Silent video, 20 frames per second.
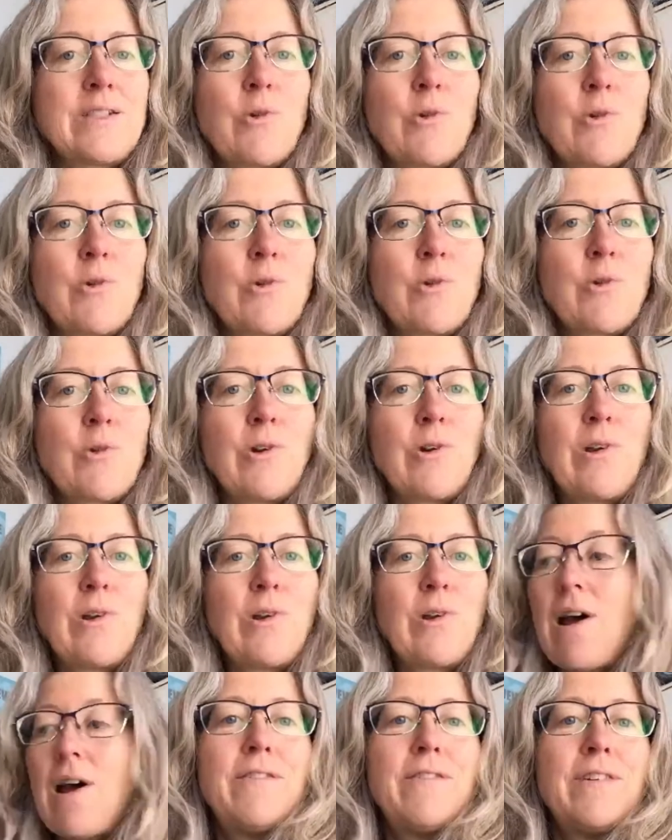guys, we're
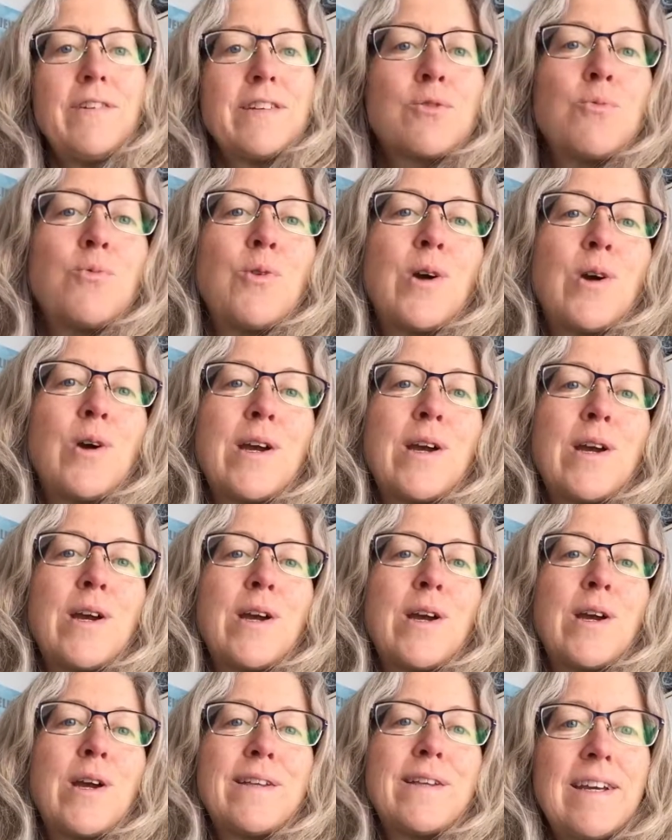live. It's
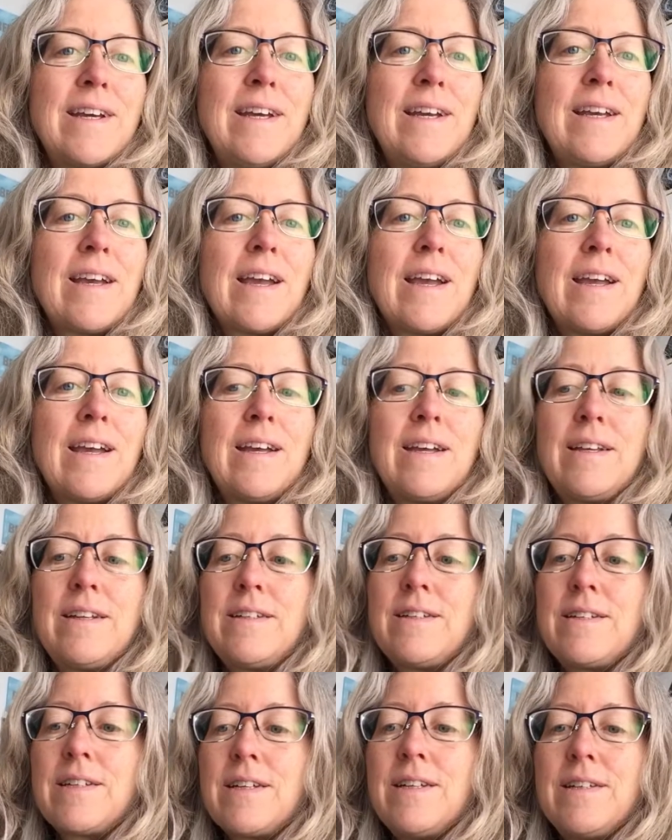Wednesday
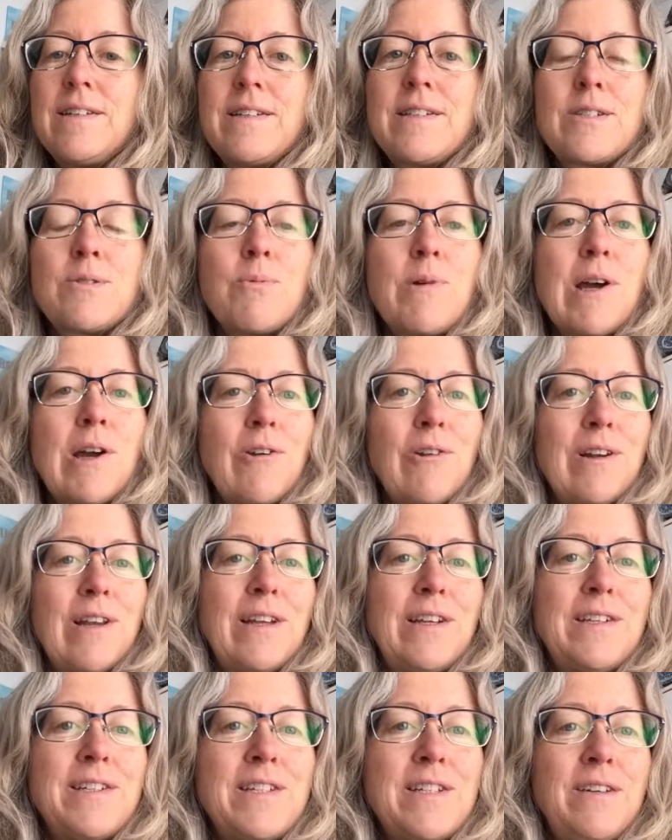and it's Wire
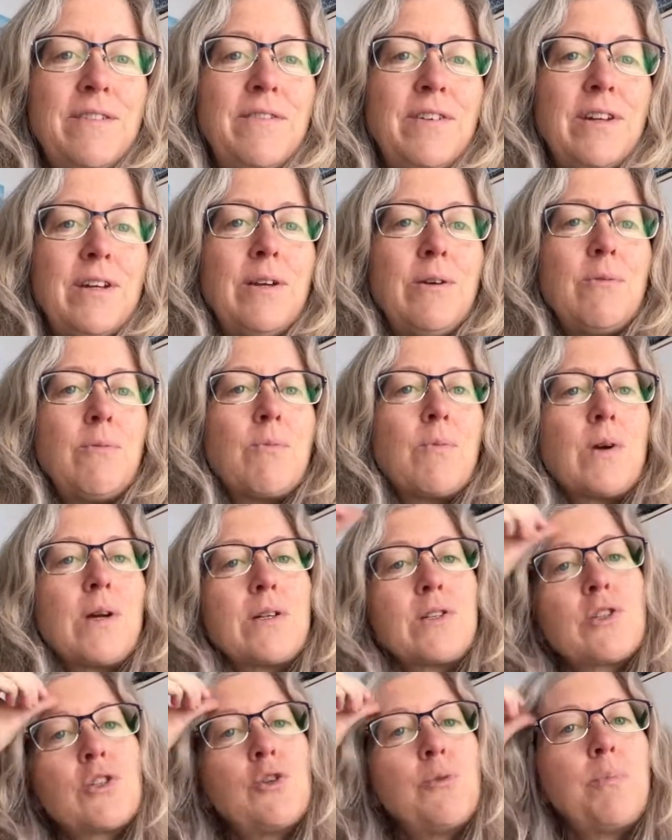Lady TV,
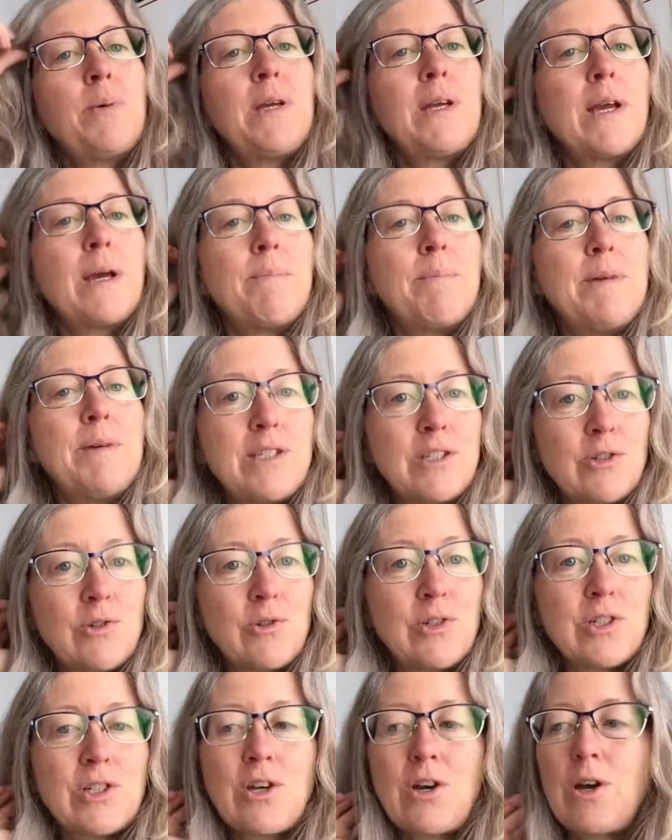2 p.m.
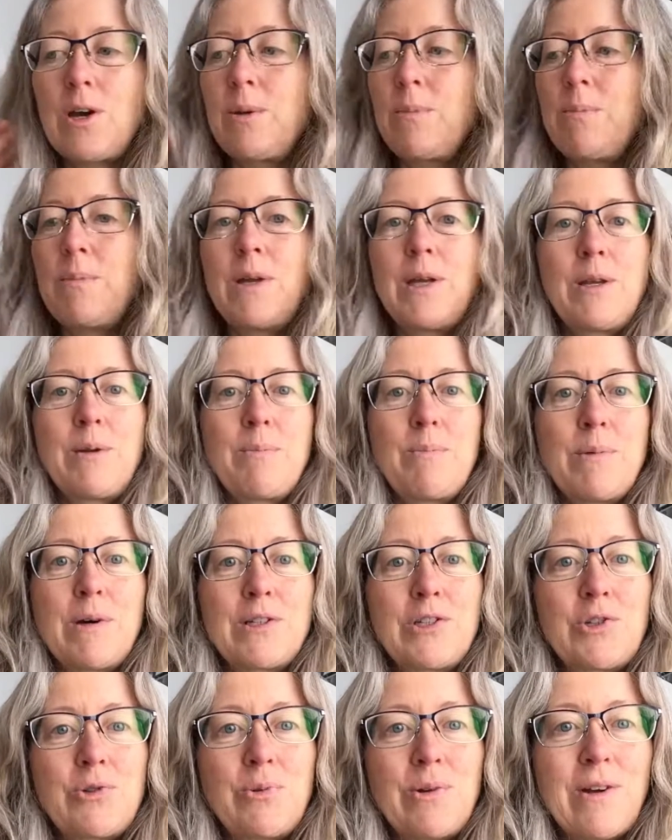Eastern Time in
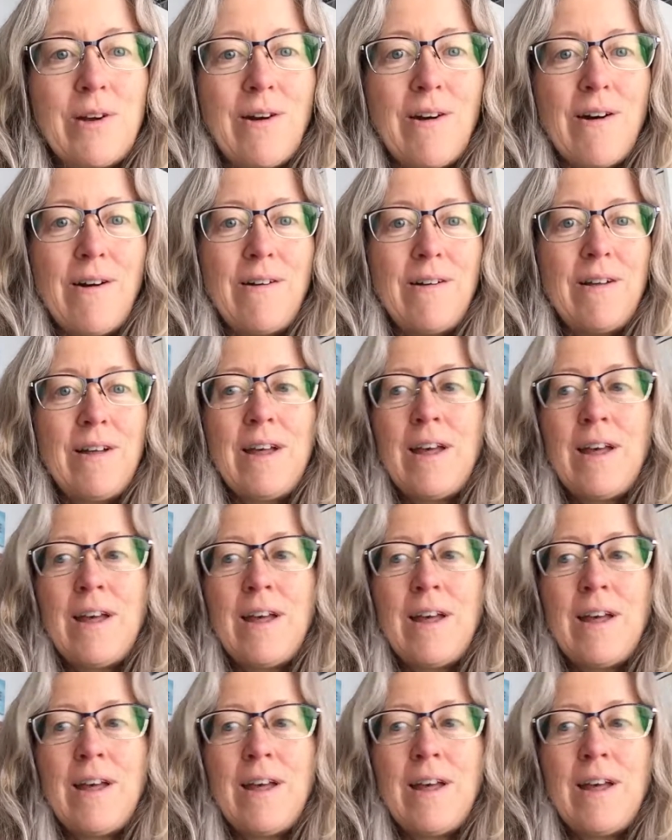Montreal.